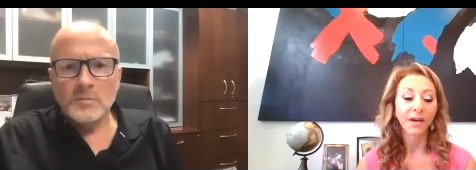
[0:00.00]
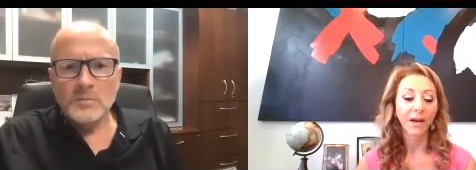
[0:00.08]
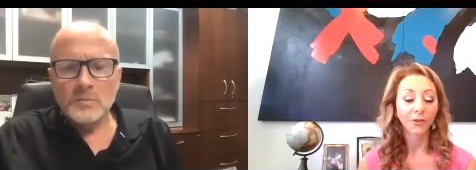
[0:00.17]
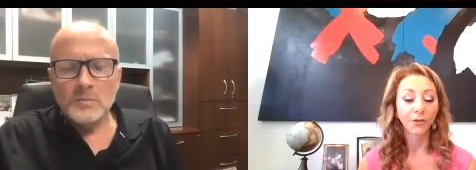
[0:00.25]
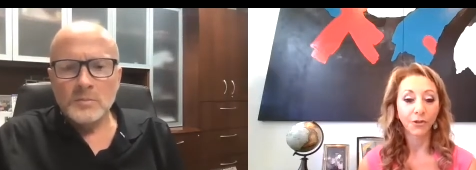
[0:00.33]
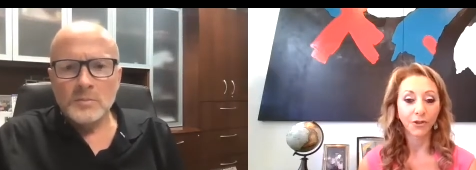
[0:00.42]

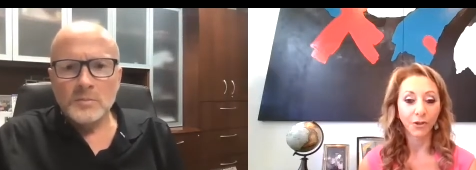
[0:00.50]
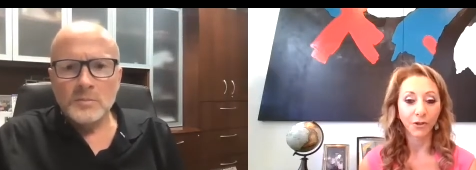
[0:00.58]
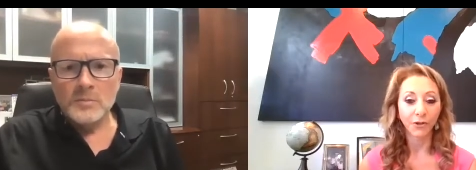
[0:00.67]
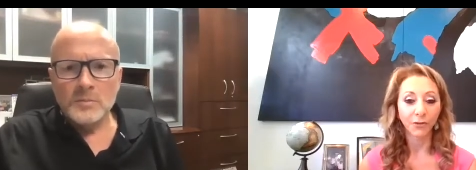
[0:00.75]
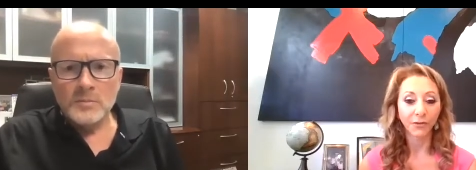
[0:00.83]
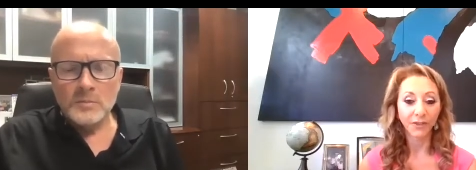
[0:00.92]

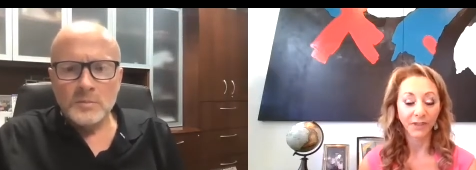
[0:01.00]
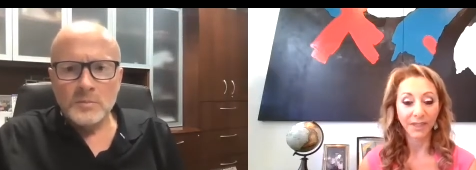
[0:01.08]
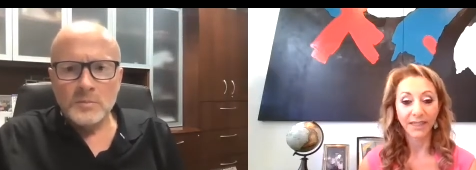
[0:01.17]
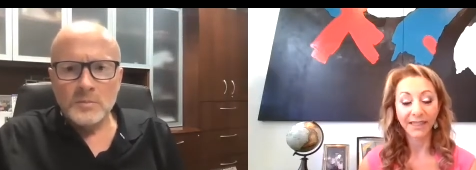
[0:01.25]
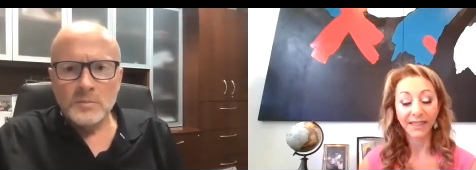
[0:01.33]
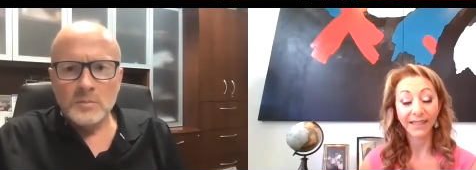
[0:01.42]
Speaker 1: underserved
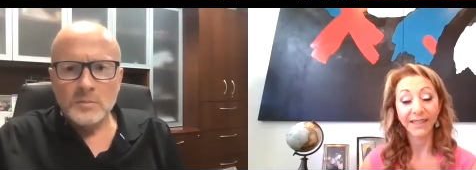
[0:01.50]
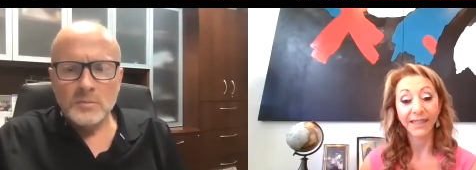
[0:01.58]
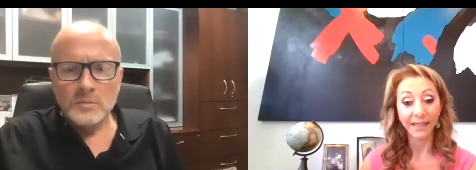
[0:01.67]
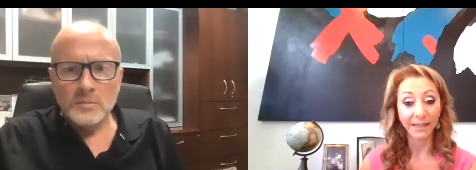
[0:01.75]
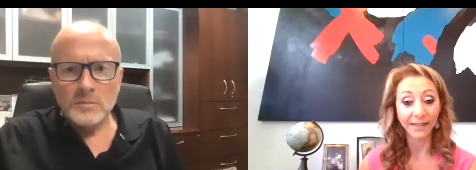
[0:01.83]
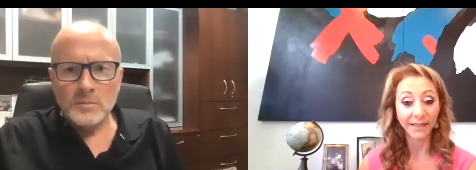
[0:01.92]

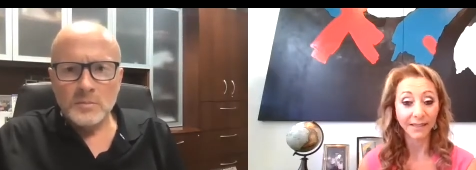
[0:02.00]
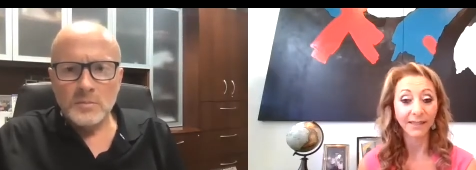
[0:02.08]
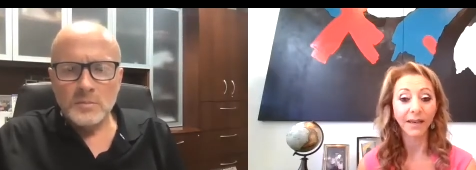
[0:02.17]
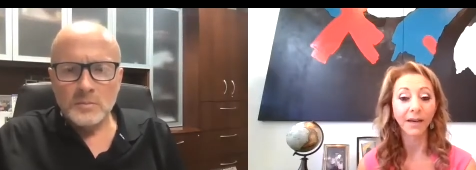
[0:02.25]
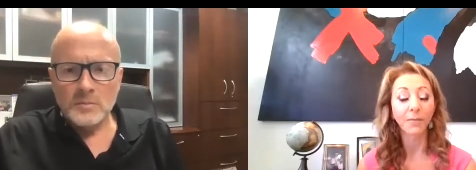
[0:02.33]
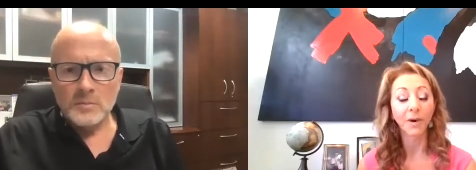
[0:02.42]
kids,
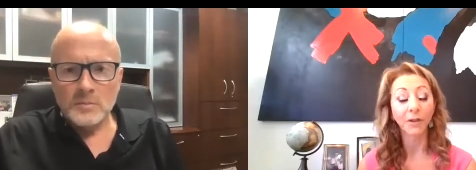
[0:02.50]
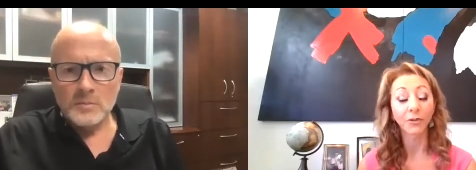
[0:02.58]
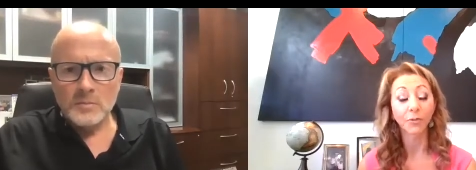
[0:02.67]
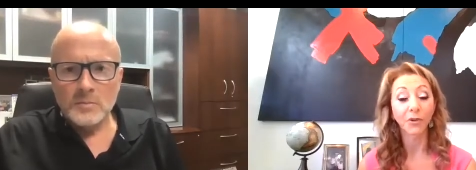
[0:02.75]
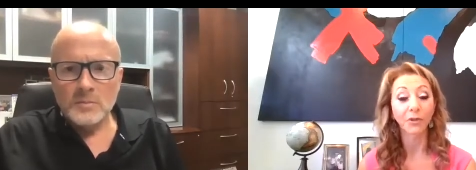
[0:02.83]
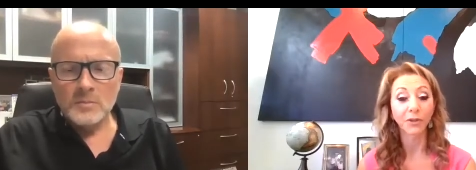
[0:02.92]
um,
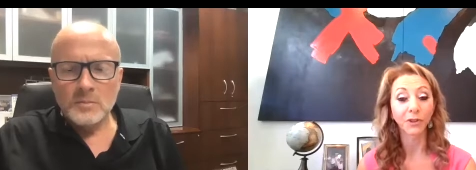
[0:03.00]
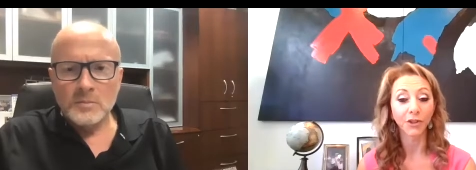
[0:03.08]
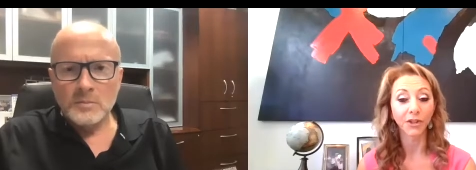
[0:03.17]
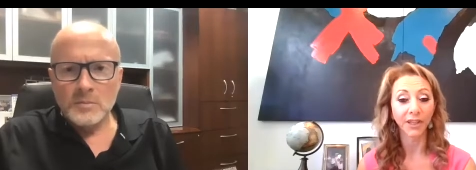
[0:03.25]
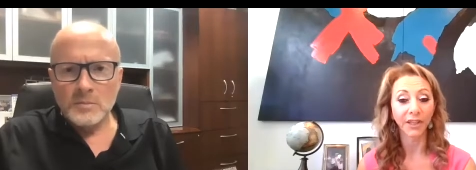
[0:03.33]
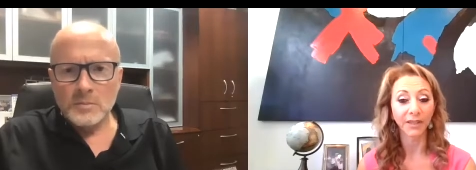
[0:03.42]

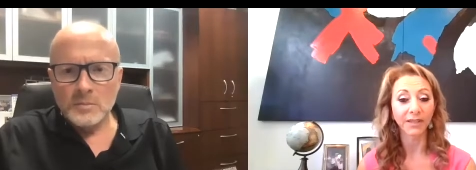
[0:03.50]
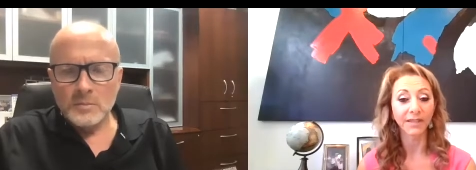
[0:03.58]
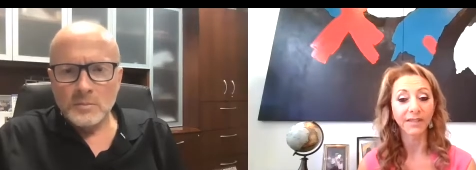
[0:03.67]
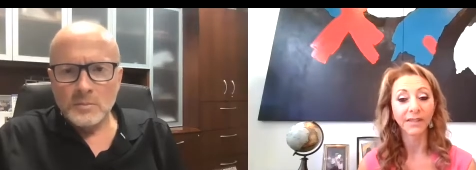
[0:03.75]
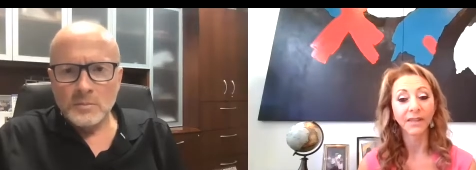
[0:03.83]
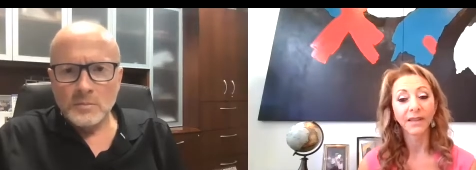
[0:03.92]
underprivileged
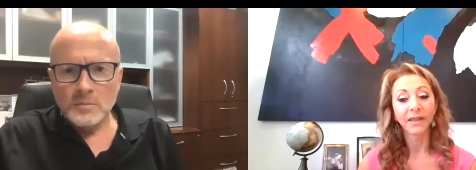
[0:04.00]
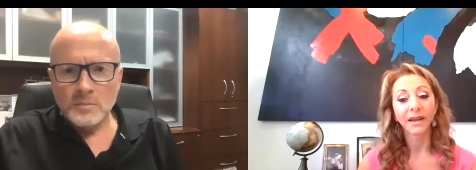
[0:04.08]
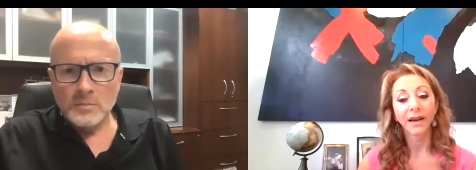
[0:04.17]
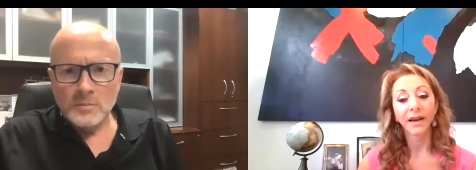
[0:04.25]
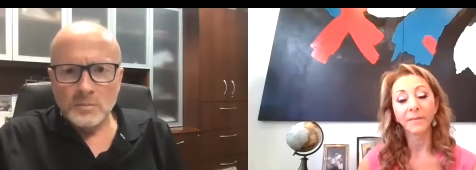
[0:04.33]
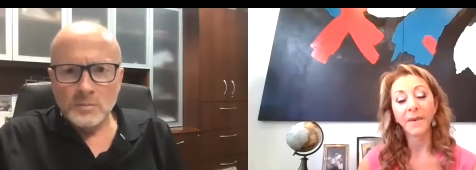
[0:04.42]
kids,
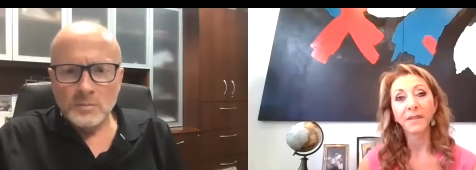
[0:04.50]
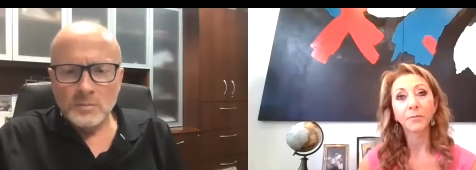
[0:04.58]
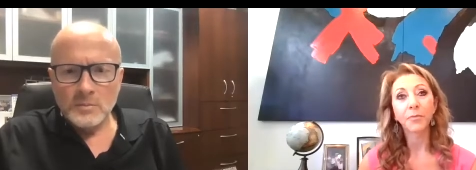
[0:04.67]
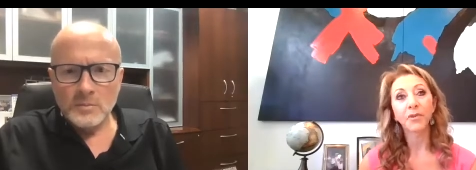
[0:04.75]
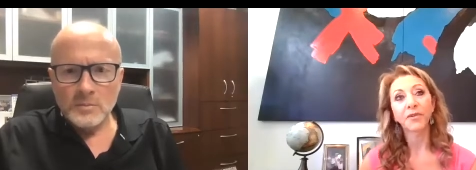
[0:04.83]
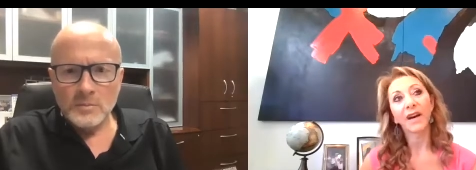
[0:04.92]
um, and
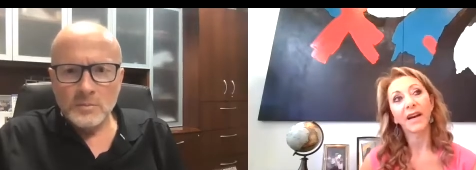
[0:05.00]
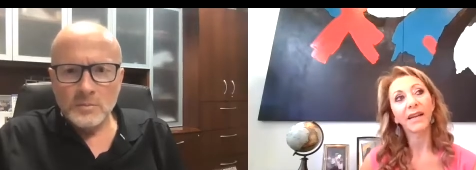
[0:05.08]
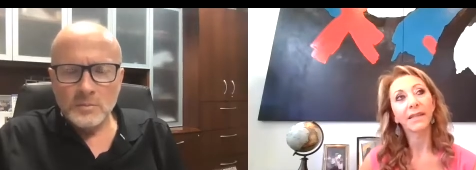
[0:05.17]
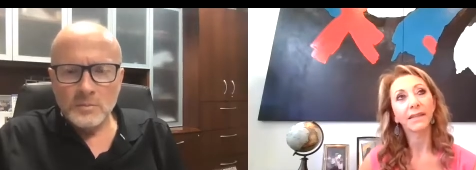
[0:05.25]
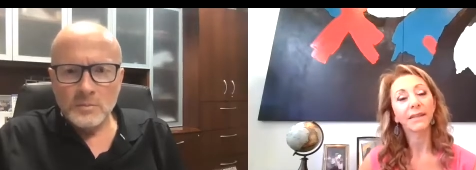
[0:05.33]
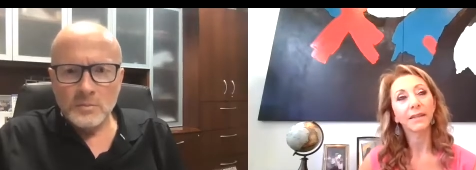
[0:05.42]

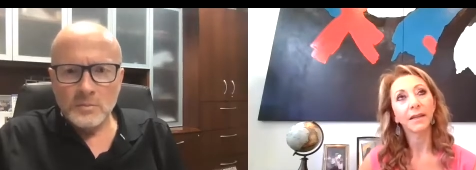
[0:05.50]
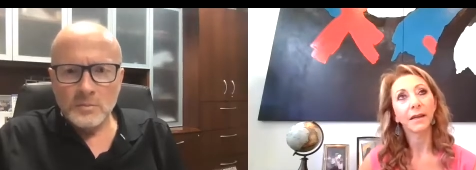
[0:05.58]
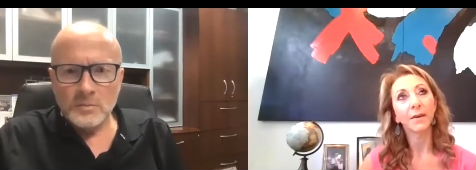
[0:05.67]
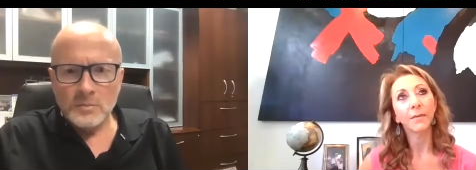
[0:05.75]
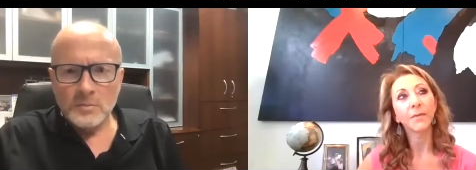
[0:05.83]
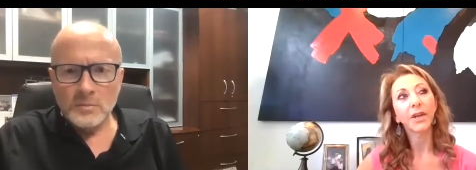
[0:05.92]
provide
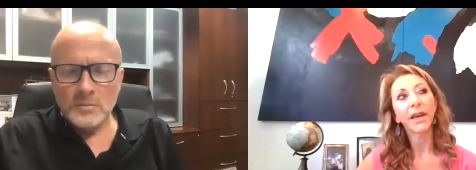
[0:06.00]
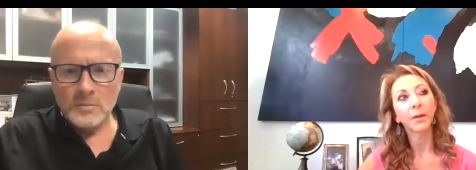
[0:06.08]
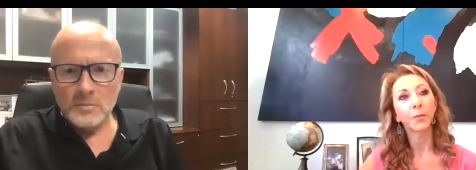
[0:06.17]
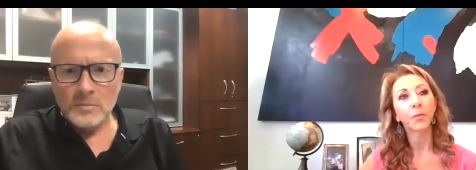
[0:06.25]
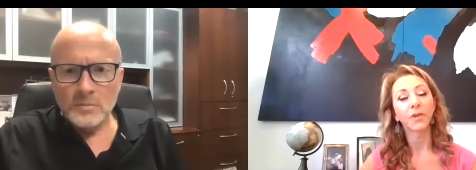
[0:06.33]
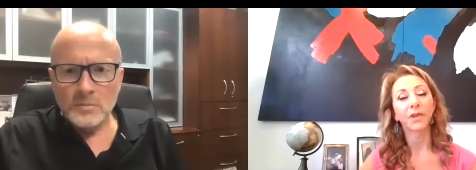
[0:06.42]
um,
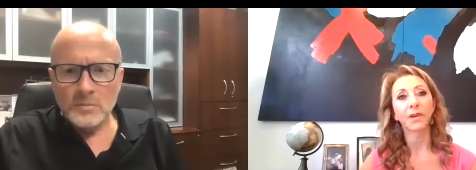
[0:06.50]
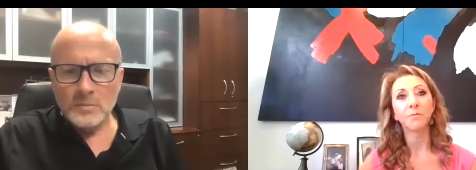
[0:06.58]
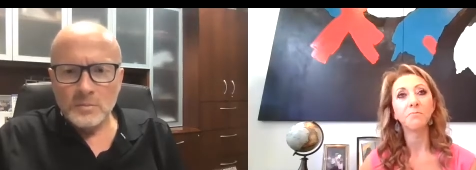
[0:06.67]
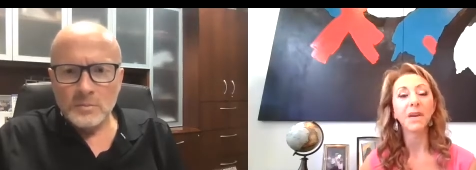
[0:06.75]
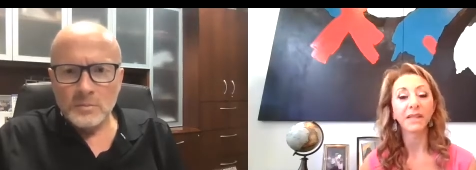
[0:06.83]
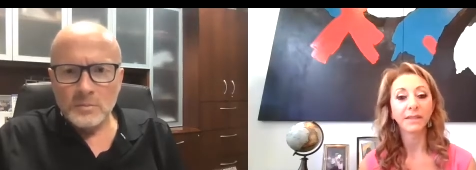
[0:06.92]
help with their
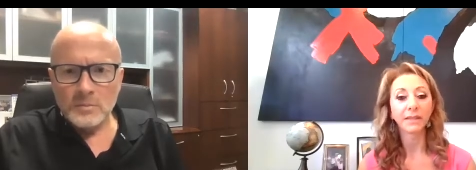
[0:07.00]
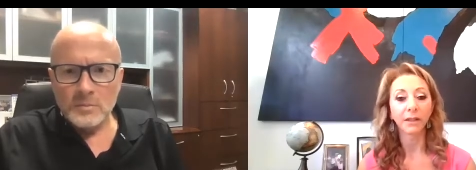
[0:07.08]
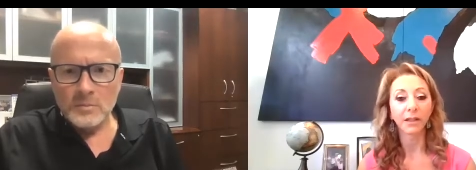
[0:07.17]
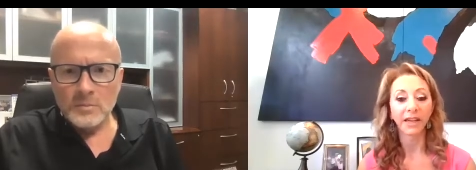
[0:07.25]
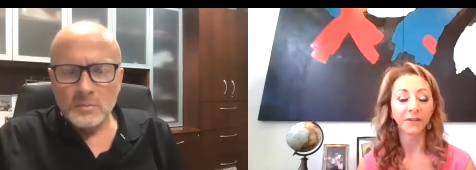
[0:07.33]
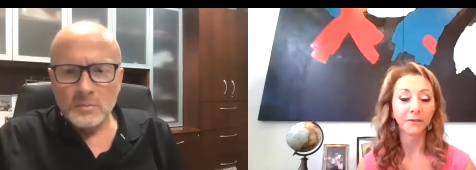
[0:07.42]

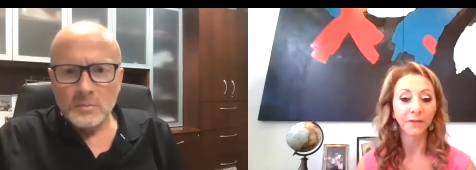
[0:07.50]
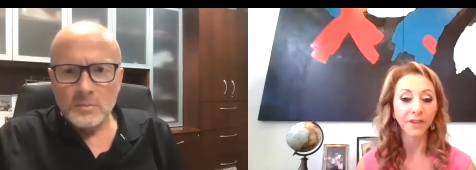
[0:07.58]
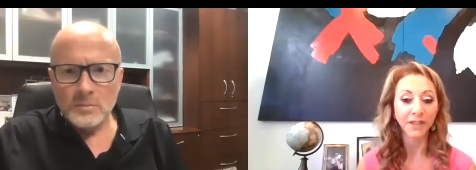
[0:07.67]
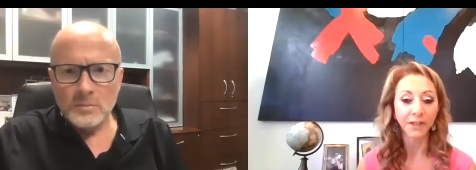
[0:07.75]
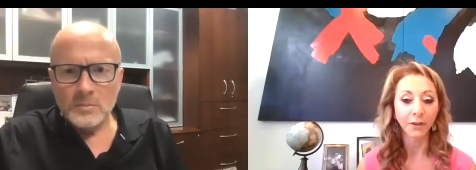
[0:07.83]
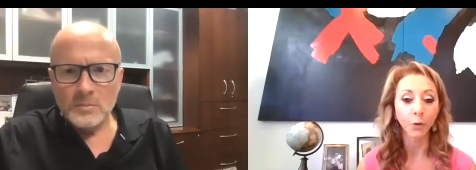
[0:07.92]
mental and
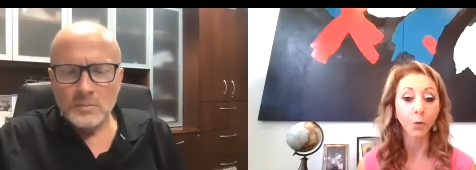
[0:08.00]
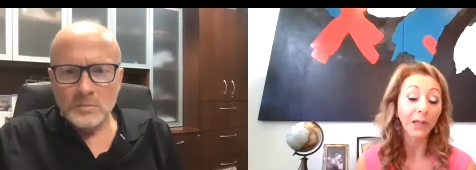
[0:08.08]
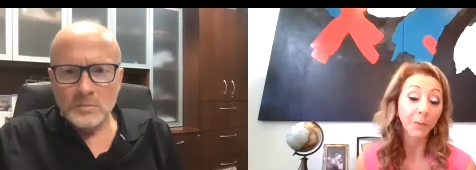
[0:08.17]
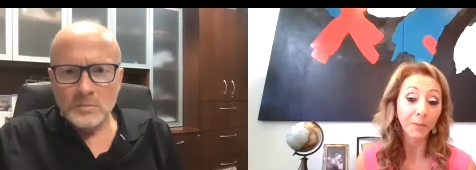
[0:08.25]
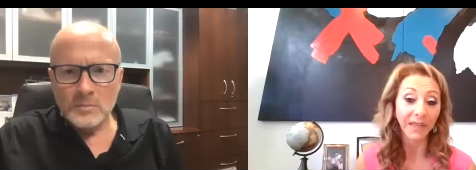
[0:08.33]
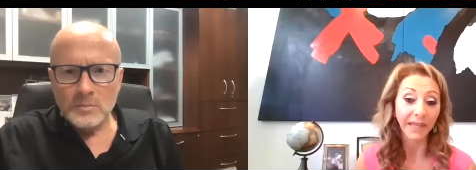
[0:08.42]
physical
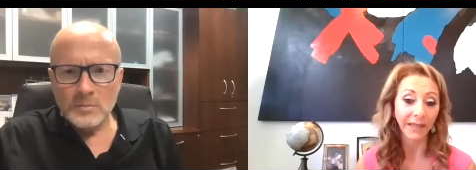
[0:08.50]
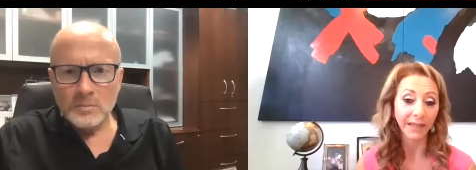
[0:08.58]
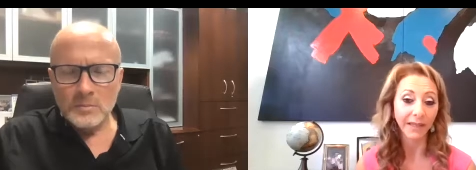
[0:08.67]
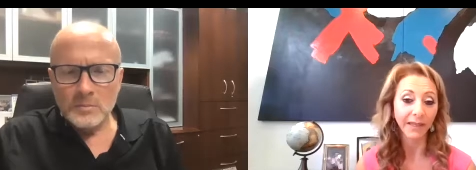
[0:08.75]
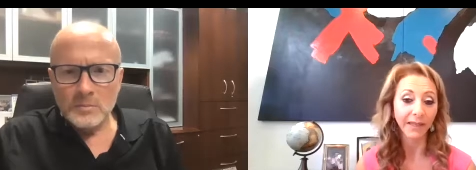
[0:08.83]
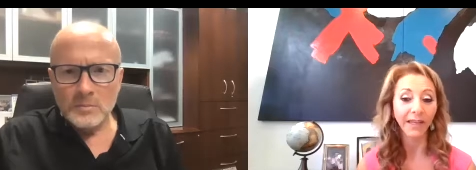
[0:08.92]
well-being.